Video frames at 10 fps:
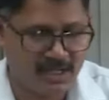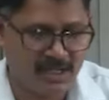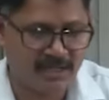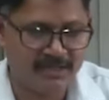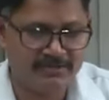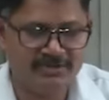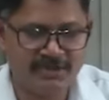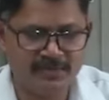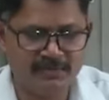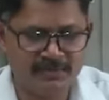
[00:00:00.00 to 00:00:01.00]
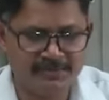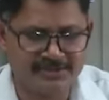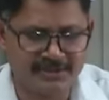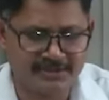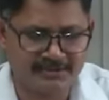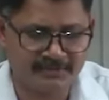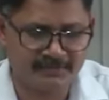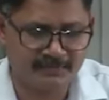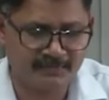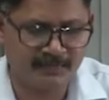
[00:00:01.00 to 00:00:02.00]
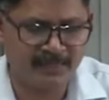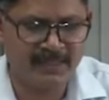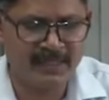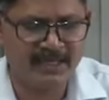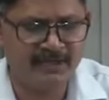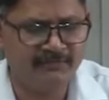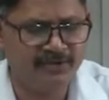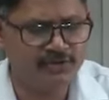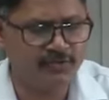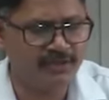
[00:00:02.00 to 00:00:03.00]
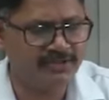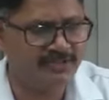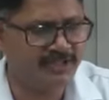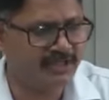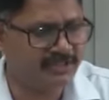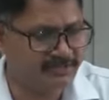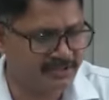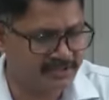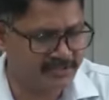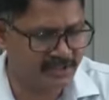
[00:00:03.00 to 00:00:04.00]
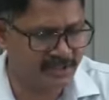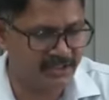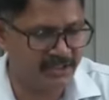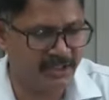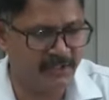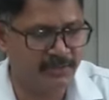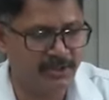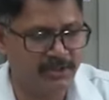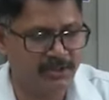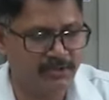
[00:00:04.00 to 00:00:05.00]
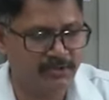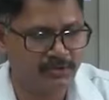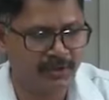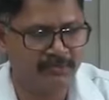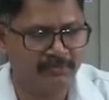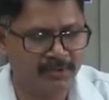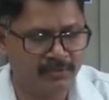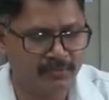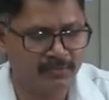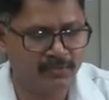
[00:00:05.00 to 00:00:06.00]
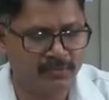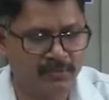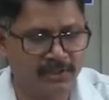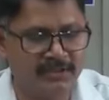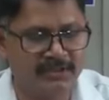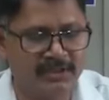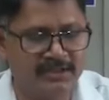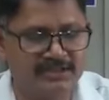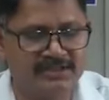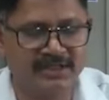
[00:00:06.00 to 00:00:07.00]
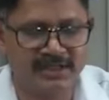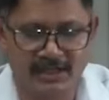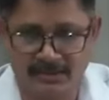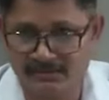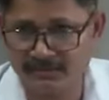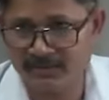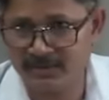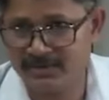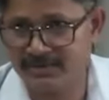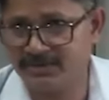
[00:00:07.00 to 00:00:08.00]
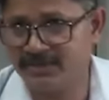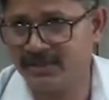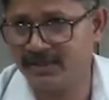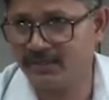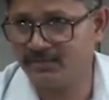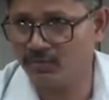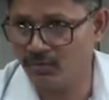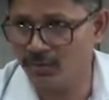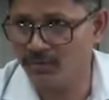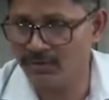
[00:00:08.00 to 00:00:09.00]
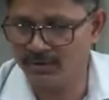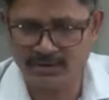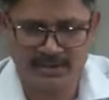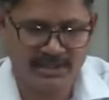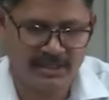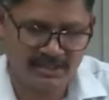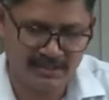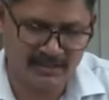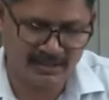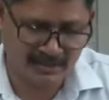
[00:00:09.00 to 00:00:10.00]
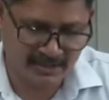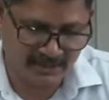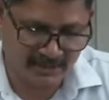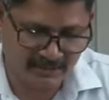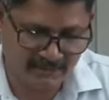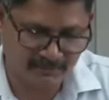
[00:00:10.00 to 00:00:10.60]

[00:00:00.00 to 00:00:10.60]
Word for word: under Jiribam district, in which one senior citizen named Urembam Pulendra Singha, 63 years old, he got killed